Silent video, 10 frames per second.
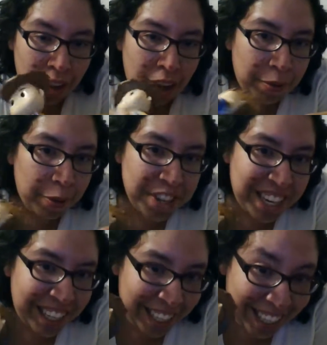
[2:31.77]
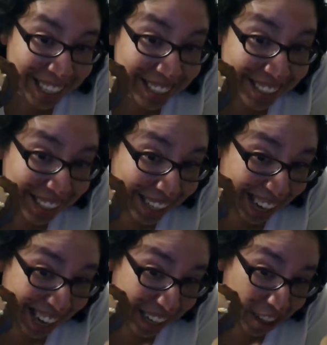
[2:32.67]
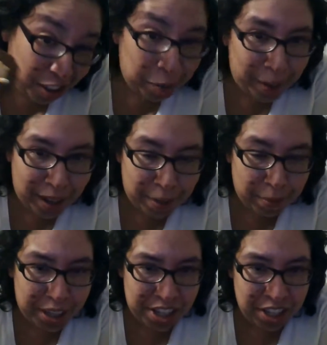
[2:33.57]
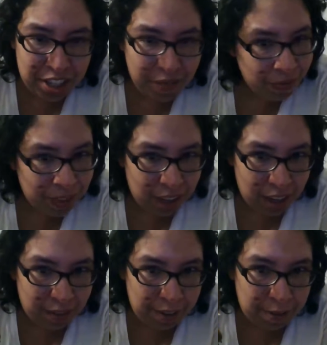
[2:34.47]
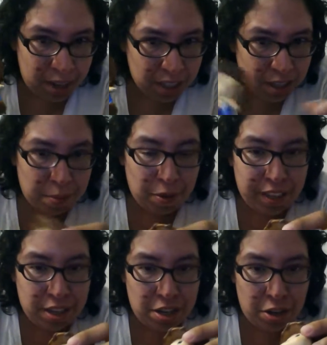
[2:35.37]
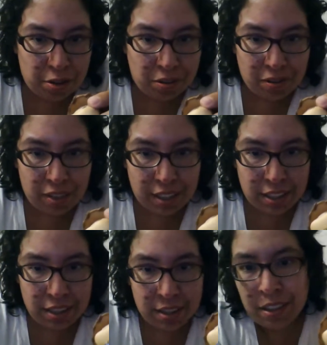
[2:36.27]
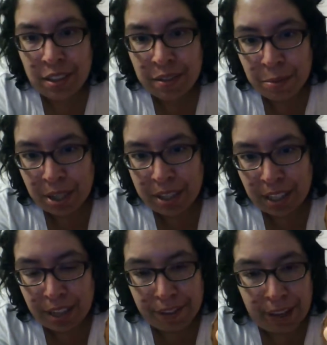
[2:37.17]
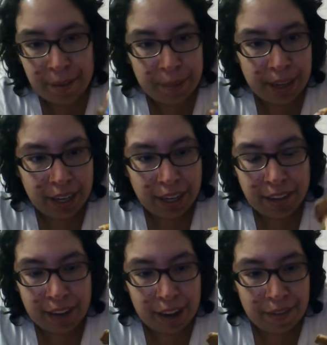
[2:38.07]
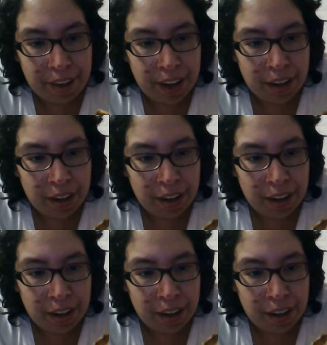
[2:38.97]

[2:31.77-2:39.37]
Unfortunately, he doesn't say Andy on the bottom, which if you've watched the movies, you know that's pretty significant, but he doesn't have that.